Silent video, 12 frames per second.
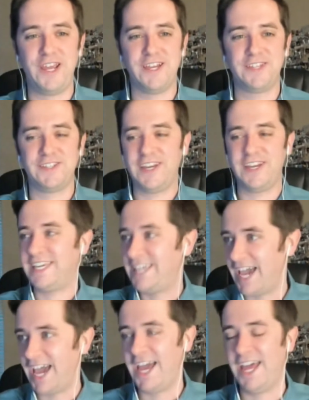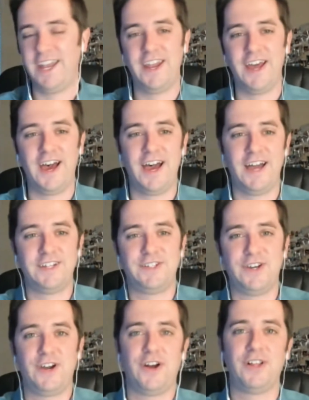us again to
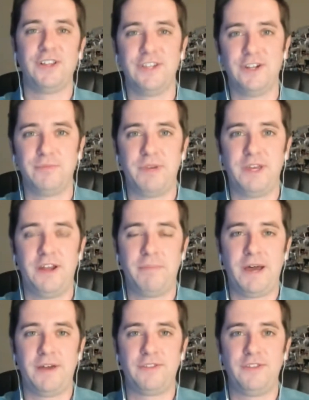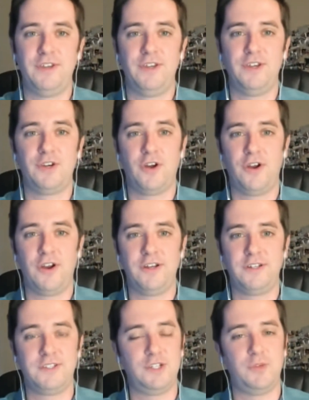talk a little bit about the
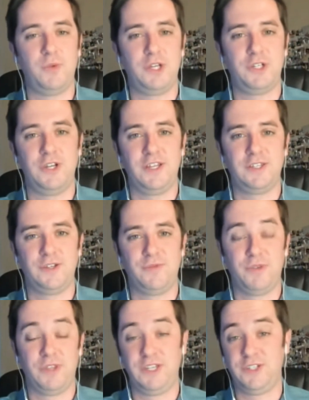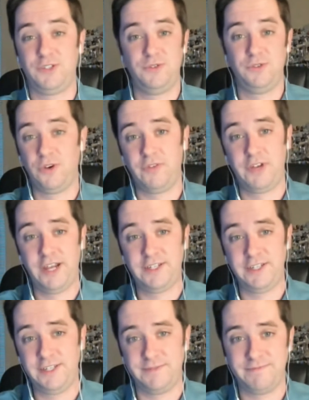current situation as it relates to
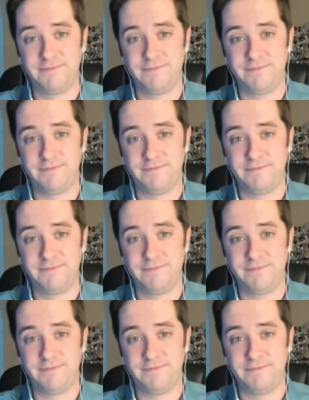COVID-19.